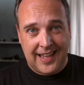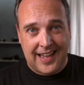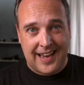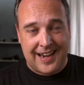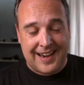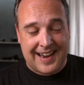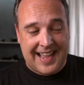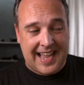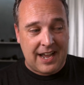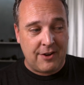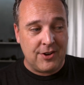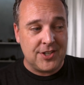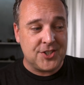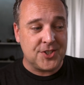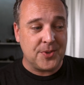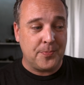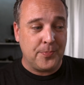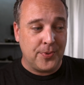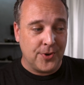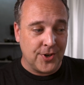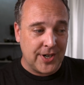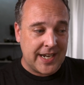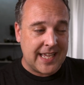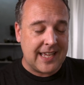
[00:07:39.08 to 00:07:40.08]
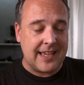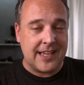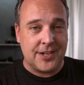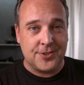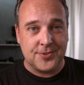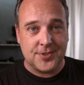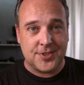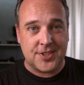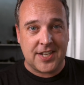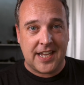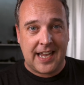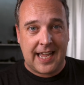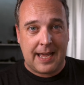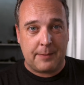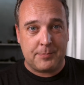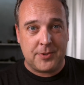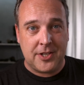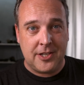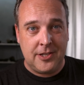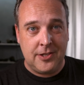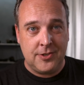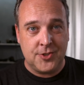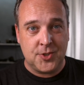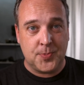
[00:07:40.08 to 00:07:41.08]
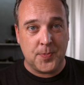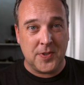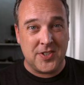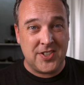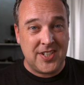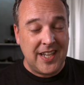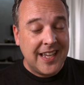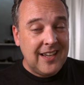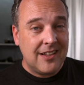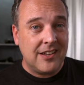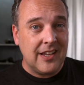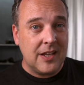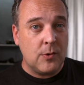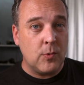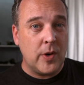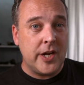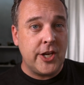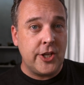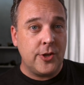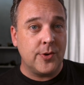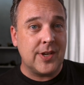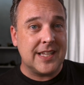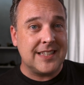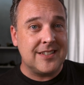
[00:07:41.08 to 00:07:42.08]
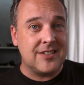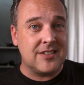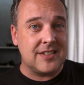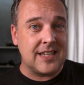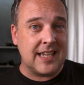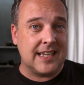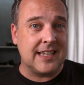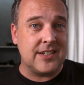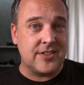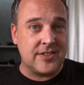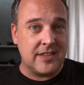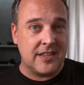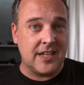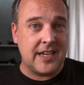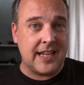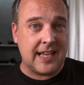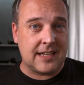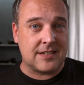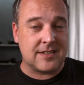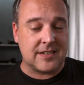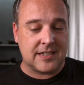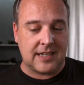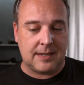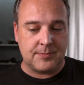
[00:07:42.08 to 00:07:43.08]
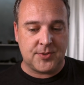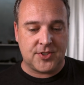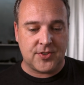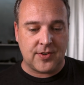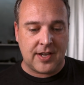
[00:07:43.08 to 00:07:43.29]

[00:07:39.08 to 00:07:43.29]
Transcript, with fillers: And now it's a pretty interesting app to use, particularly when you can sync it to the desktop.